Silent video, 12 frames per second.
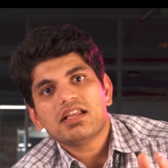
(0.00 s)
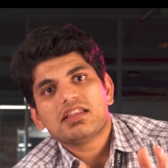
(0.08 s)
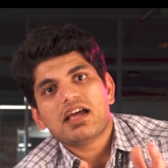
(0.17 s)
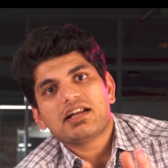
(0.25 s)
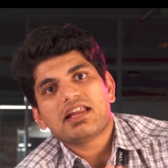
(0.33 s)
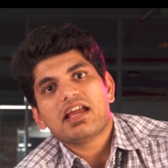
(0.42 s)

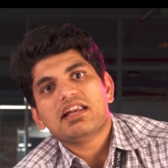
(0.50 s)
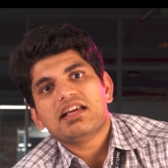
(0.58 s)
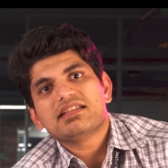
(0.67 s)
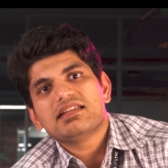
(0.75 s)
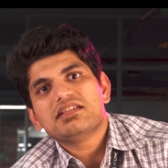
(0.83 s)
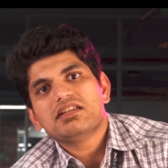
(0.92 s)
that can
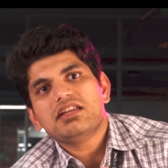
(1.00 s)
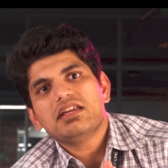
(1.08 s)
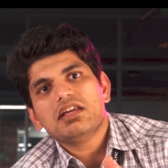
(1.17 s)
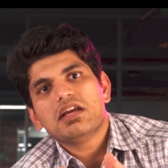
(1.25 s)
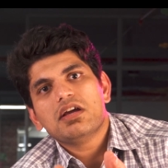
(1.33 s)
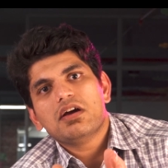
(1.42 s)

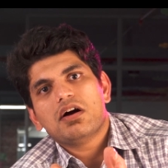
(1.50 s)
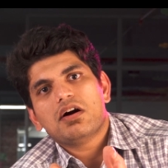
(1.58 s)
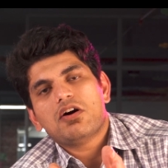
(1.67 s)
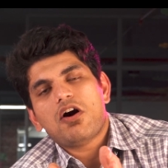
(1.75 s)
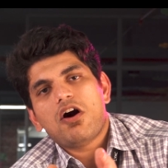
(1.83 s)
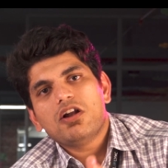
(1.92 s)
essentially
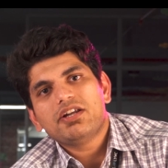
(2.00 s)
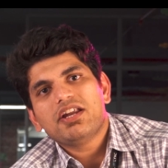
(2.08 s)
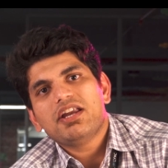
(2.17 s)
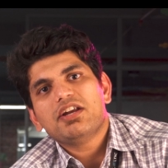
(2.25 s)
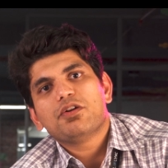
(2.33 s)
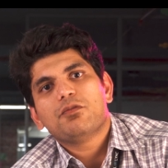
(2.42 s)
uh,
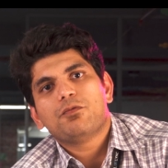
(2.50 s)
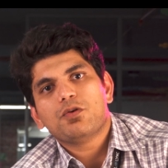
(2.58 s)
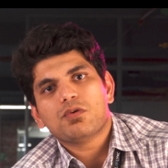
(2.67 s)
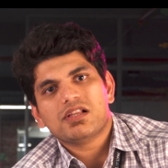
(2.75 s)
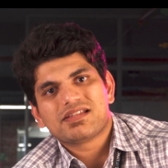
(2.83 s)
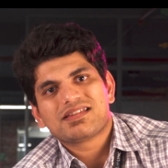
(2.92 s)
alternate
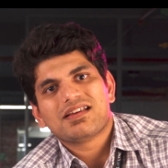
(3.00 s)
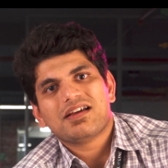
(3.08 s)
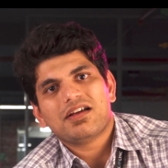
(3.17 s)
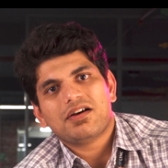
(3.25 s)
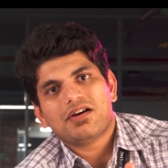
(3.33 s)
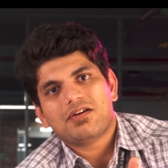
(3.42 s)
fuels,
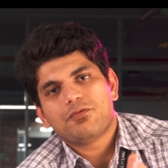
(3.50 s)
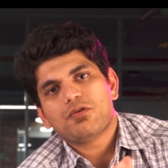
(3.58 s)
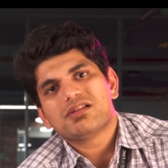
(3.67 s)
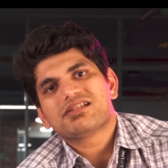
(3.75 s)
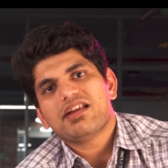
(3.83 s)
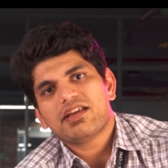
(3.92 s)
uh,
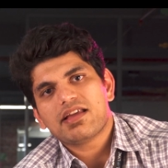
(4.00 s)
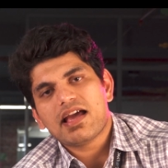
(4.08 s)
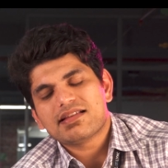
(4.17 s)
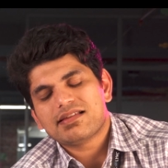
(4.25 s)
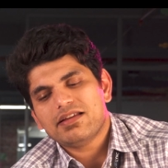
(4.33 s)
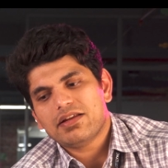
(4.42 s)
fuels like
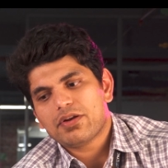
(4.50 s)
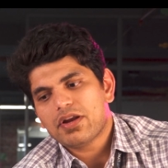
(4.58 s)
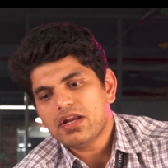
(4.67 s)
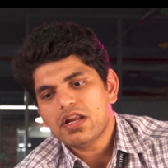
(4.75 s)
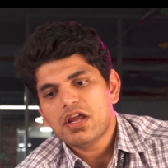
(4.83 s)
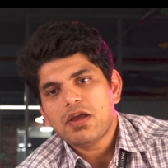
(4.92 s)
gasoline,
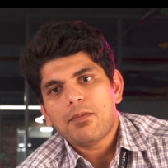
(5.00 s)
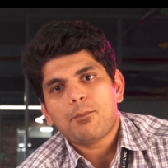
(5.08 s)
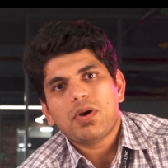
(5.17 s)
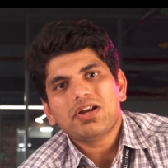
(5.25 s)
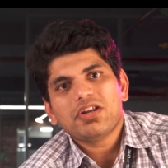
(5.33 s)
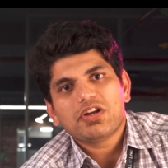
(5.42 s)
right?
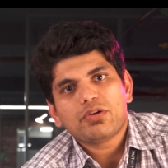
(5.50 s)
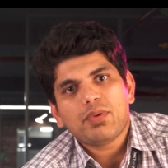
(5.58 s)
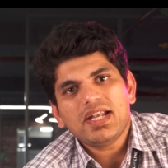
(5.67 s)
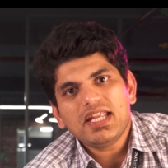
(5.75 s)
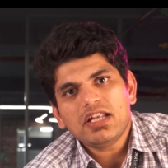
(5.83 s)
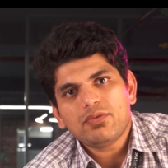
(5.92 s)
But
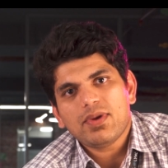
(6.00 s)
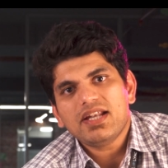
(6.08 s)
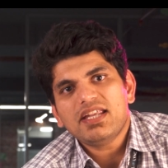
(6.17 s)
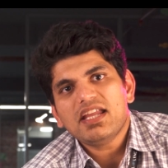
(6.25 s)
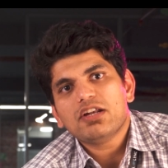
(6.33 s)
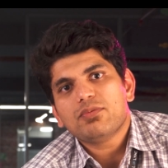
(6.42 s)

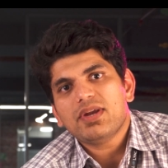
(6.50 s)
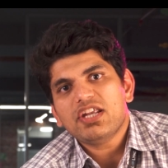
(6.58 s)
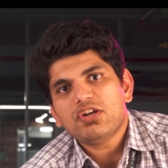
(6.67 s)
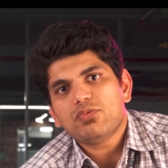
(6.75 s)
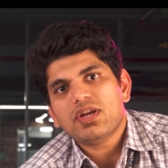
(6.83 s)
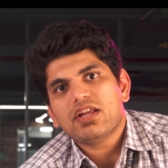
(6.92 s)
2020 and
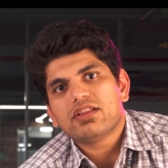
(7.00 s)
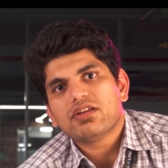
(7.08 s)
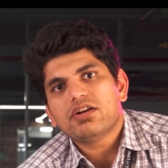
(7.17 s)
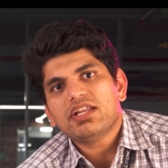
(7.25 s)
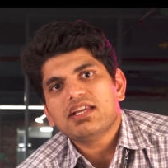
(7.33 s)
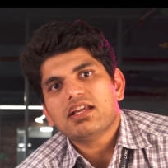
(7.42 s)

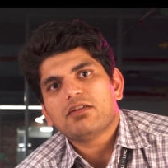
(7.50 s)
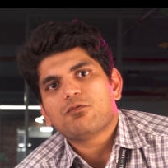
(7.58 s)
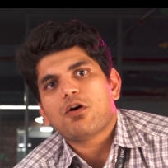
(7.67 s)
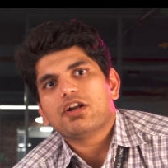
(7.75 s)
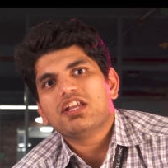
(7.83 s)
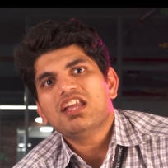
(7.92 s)
2030 and
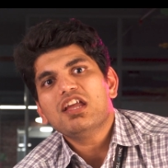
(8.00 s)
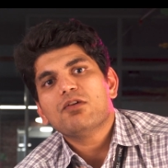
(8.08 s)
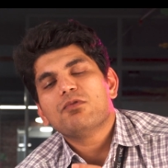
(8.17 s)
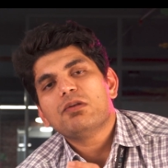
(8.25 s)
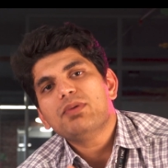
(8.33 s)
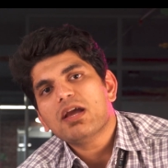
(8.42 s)
40
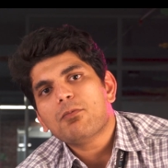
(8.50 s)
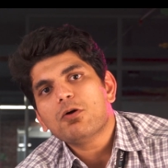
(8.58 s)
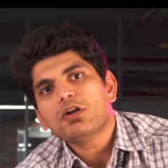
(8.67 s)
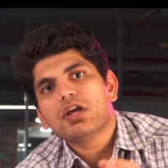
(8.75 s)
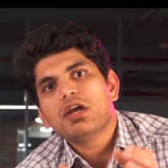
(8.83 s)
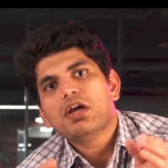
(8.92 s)
will be
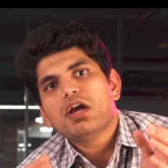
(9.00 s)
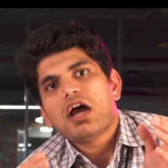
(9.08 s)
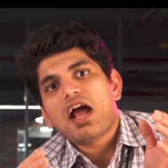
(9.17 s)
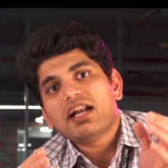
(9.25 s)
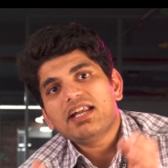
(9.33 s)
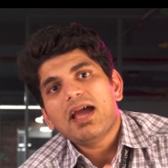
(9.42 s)
about
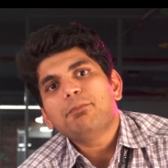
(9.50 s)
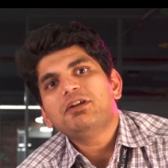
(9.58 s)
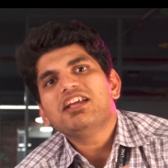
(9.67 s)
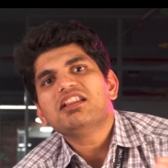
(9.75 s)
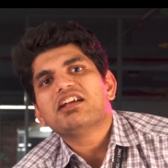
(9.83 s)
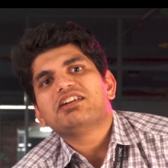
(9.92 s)

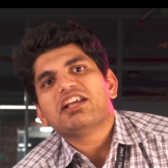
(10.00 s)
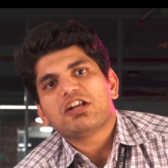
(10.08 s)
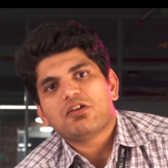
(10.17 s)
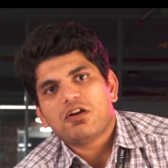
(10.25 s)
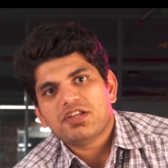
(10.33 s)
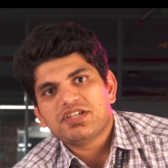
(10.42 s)
adapting that
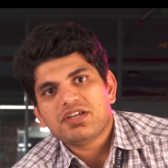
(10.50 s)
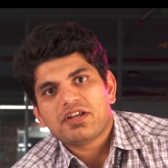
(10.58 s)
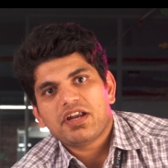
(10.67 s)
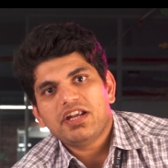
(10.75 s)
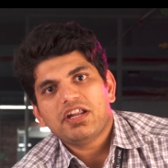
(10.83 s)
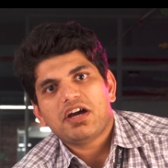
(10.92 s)
technology,
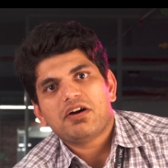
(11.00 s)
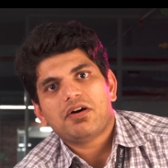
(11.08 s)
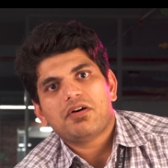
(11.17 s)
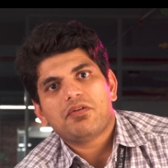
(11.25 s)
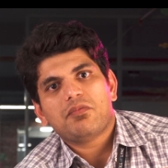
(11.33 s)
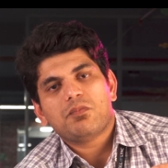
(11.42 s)
right?
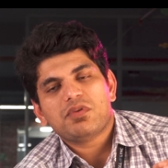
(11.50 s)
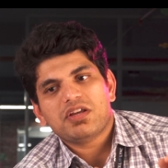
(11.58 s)
Uh,